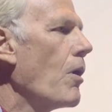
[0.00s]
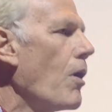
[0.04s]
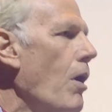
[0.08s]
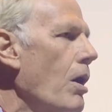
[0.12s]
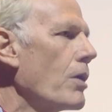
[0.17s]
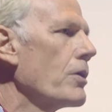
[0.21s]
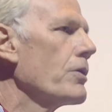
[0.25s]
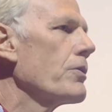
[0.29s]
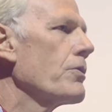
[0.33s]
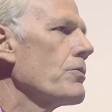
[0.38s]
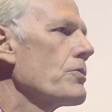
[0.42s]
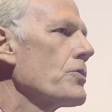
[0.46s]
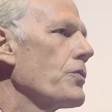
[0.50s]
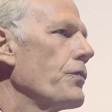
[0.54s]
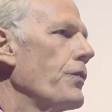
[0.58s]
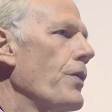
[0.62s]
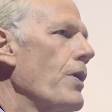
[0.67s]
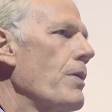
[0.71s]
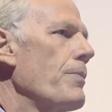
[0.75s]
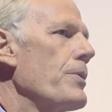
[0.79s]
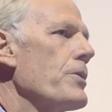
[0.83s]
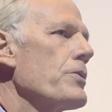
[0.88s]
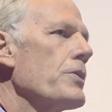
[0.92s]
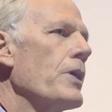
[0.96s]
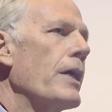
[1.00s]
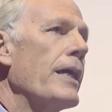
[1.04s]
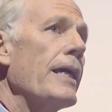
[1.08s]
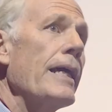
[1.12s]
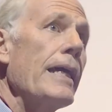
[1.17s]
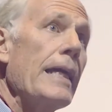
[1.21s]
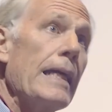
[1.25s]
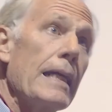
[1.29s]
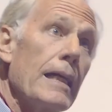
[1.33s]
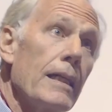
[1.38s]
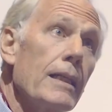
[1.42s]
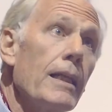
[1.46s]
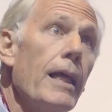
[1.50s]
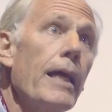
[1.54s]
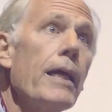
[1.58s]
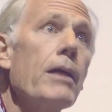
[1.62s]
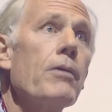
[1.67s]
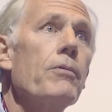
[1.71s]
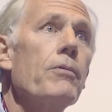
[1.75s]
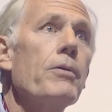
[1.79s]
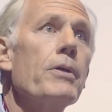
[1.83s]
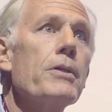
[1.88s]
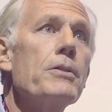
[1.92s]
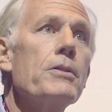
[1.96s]
all of those farmers in a
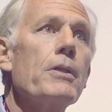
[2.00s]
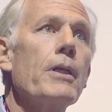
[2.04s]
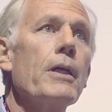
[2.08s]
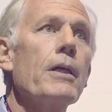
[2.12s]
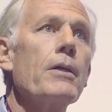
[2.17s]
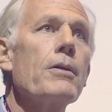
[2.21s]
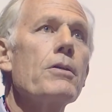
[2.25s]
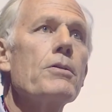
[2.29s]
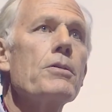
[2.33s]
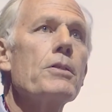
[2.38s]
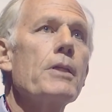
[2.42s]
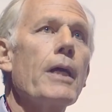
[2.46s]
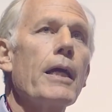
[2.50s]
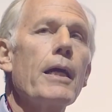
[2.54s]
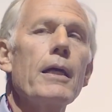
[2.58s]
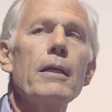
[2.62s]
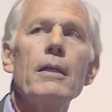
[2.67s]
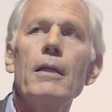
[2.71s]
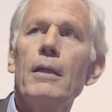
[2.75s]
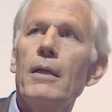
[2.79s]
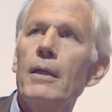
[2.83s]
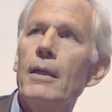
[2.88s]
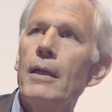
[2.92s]
language they understand,